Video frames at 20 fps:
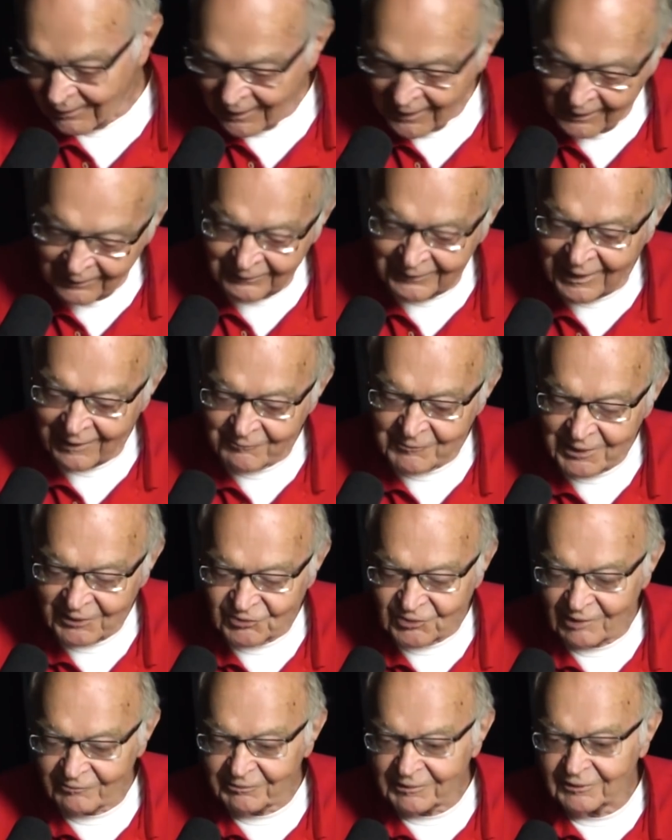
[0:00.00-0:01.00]
I gave
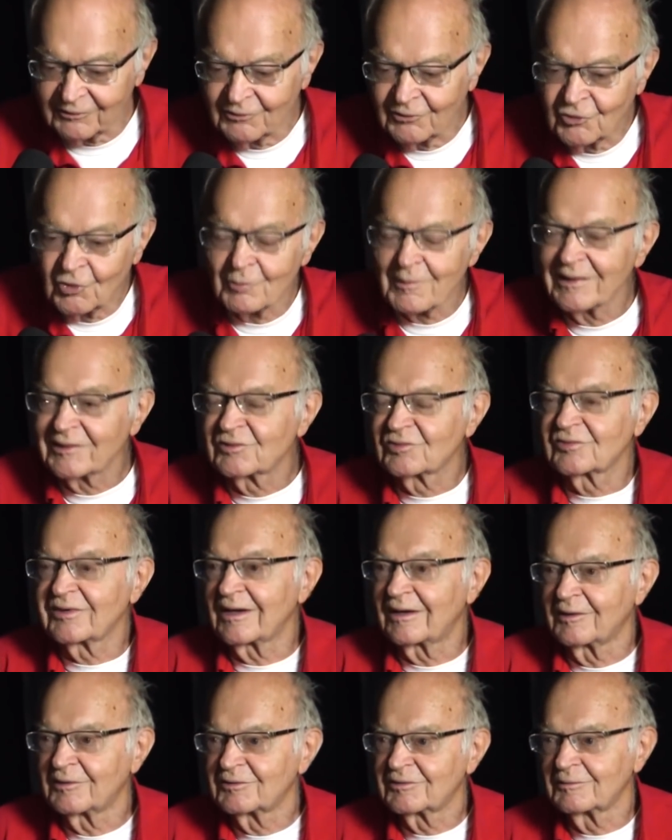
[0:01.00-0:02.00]
myself a, too much,
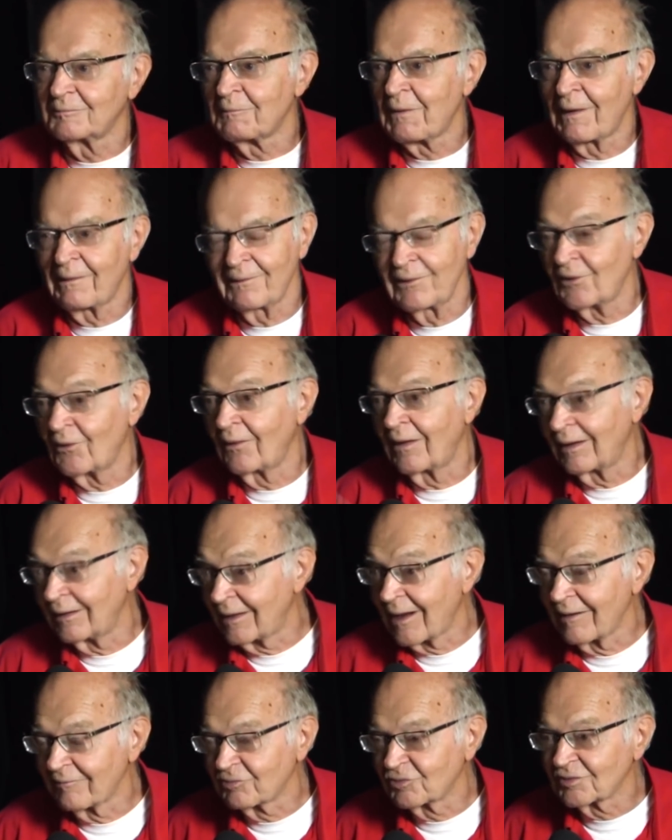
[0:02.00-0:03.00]
you know, a
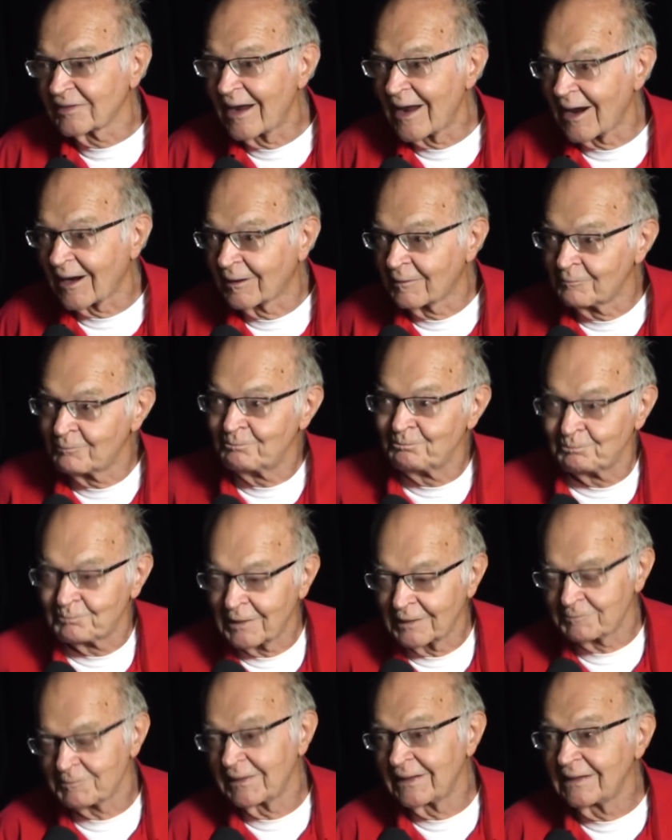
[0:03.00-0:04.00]
lot of slack.
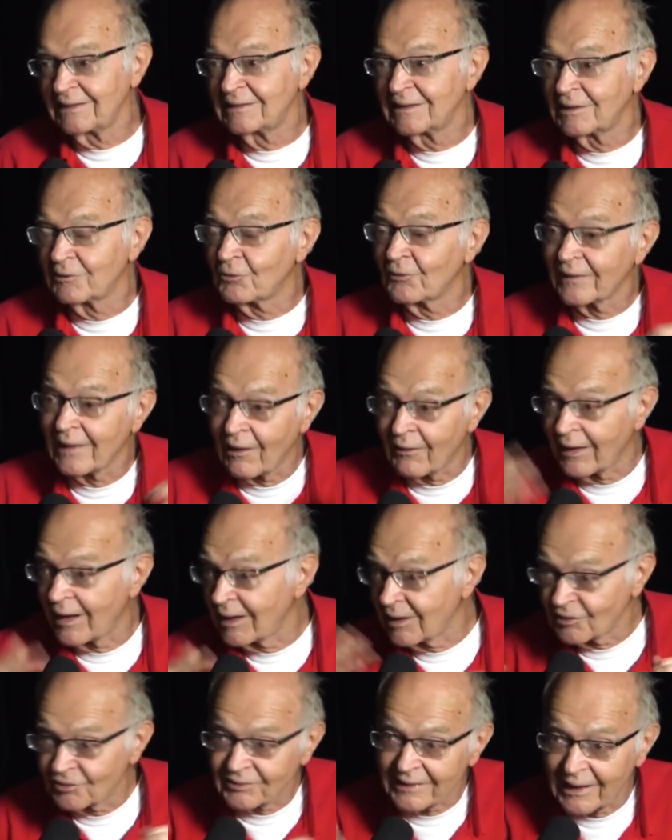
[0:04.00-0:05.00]
Gotcha. He did it without
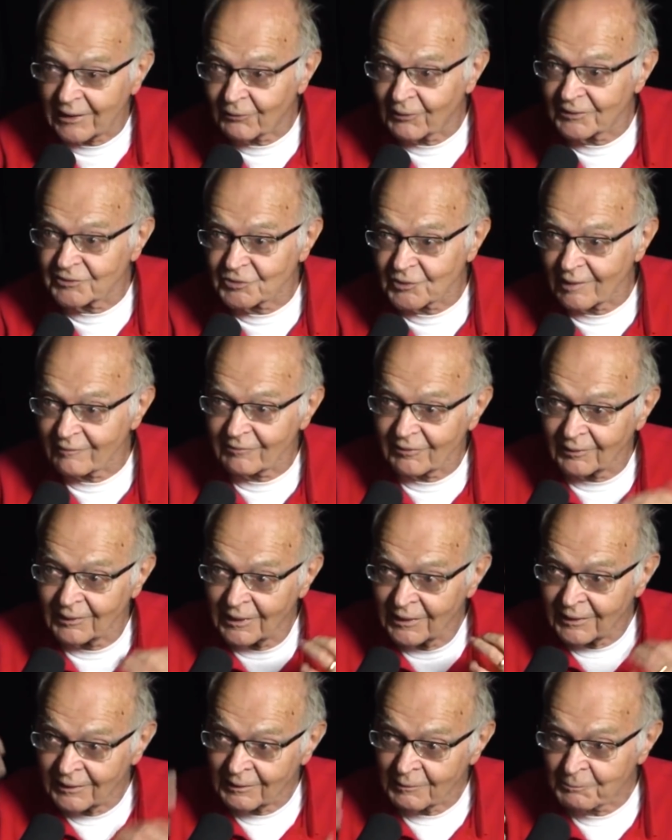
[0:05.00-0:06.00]
any slack whatsoever.
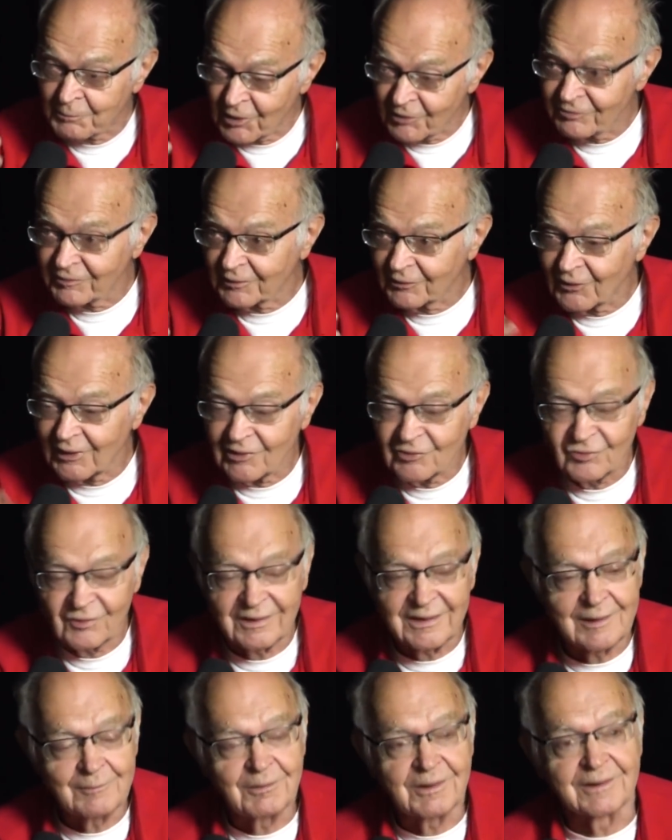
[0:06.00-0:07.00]
Perfect, graceful
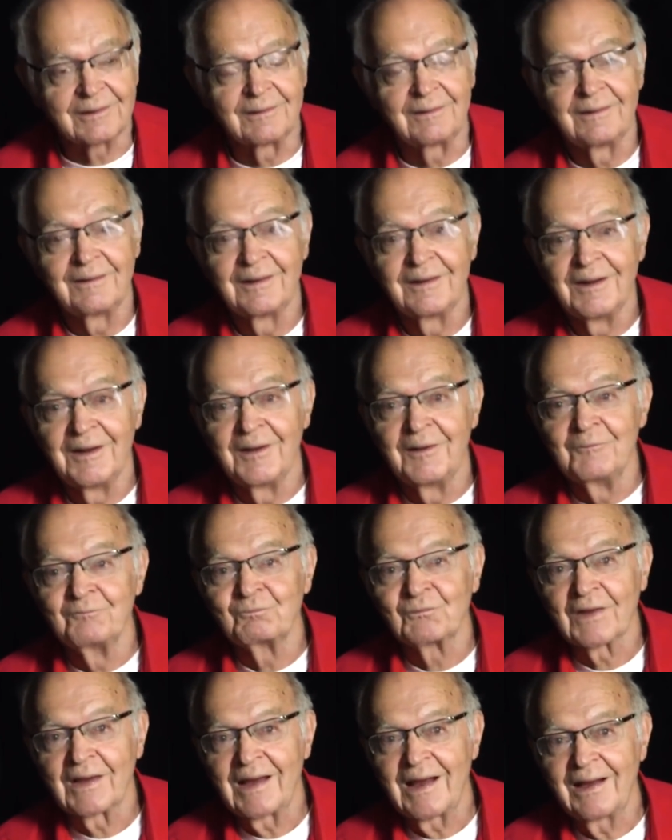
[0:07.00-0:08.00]
labeling
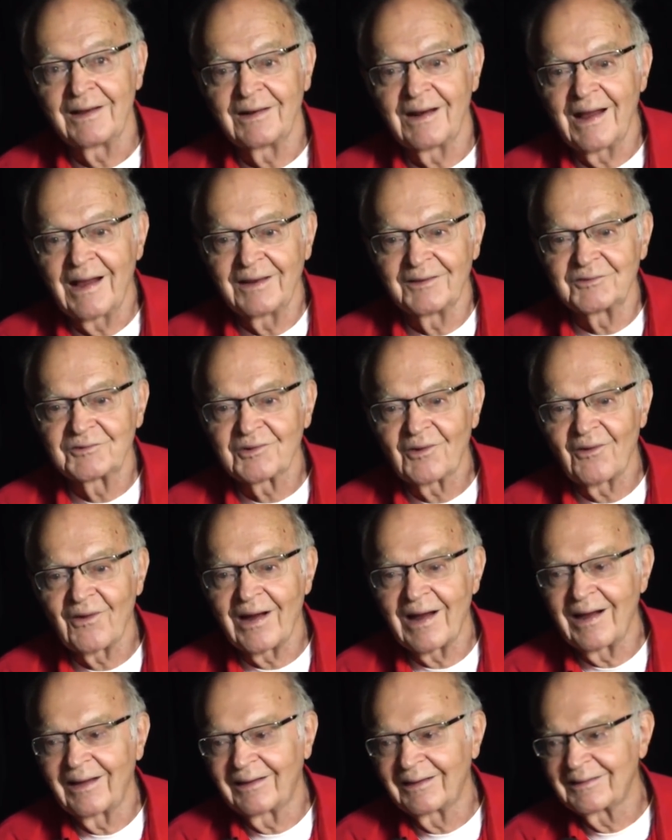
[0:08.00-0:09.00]
and and so
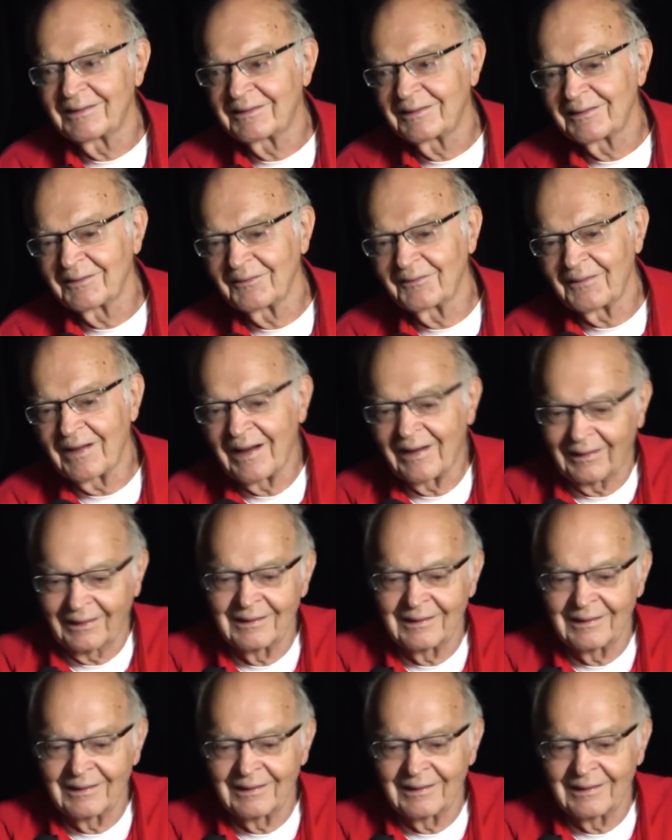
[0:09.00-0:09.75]
I you know